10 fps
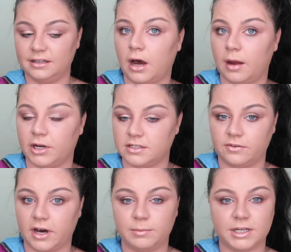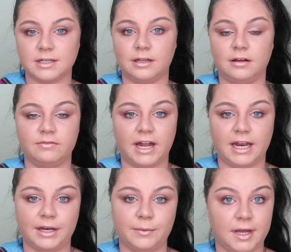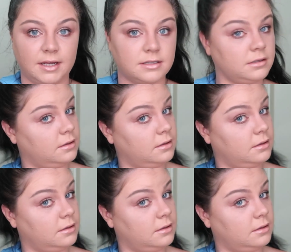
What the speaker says: My eyebrows are fine because I love that anyways.